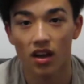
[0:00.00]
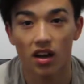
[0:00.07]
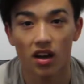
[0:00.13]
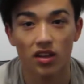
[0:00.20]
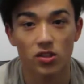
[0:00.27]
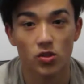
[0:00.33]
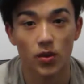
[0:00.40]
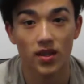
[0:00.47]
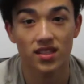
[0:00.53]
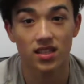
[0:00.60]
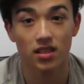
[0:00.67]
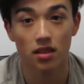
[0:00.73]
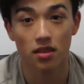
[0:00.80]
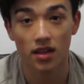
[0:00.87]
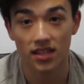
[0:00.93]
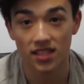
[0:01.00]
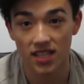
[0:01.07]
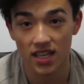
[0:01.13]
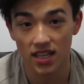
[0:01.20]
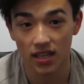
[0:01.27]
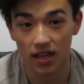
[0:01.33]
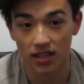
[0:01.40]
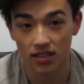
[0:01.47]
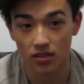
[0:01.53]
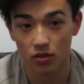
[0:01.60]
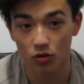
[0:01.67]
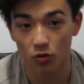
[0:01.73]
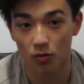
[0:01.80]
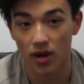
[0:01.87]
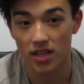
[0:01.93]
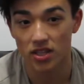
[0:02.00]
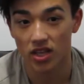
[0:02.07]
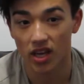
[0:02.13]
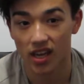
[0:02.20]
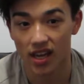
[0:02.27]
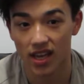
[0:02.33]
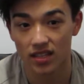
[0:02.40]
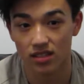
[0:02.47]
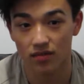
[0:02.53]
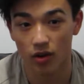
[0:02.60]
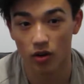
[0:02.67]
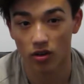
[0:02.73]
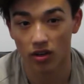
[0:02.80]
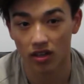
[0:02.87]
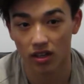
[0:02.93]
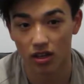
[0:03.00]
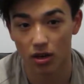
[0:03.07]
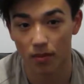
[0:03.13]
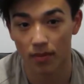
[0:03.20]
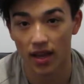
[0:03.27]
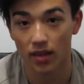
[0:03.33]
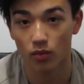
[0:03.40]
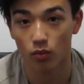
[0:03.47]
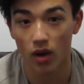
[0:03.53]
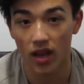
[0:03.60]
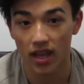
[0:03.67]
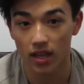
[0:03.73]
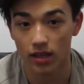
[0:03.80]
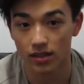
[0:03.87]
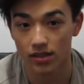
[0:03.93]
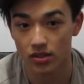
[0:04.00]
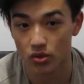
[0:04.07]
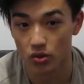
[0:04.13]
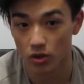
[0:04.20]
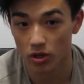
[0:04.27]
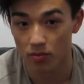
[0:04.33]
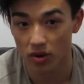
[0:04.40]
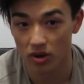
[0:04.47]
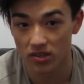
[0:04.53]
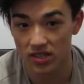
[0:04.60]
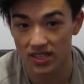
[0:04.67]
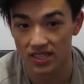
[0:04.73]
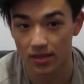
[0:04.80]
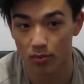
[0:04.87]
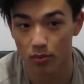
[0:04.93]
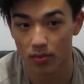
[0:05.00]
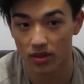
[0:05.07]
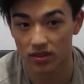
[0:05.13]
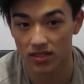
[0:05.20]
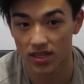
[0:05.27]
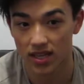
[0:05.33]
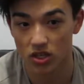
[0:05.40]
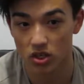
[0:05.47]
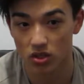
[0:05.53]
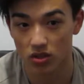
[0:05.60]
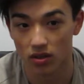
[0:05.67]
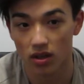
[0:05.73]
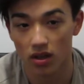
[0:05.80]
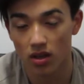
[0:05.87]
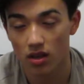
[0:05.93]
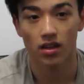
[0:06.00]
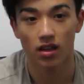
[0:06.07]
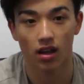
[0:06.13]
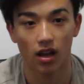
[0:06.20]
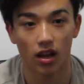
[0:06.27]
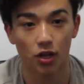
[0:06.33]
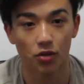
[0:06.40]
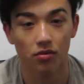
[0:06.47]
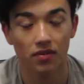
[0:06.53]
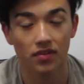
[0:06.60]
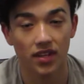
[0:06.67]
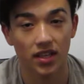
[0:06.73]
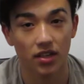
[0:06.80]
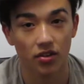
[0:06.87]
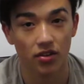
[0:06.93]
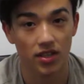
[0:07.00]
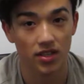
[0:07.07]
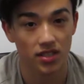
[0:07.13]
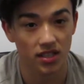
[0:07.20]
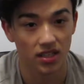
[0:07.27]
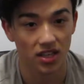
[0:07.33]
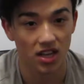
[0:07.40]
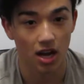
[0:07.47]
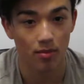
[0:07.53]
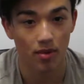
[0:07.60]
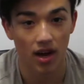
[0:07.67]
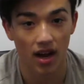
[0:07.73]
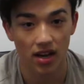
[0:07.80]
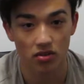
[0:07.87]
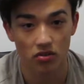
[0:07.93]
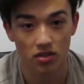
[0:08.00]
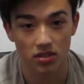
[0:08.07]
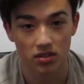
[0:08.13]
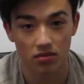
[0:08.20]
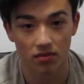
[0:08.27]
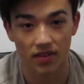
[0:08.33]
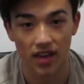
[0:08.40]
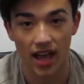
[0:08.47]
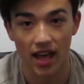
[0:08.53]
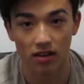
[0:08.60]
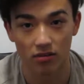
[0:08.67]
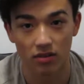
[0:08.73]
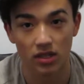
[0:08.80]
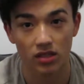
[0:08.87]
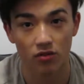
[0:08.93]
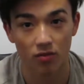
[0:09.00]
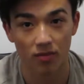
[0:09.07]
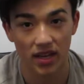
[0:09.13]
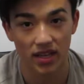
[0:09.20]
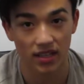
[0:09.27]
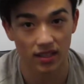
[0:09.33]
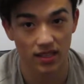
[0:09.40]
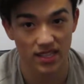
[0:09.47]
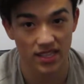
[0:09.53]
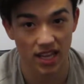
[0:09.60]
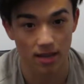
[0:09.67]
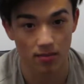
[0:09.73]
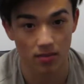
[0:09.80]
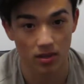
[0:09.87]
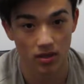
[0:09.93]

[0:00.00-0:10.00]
A 2013 article by J.S. Volek compared whey and soy protein supplementation along with an increase in carbohydrates with calories remaining the same.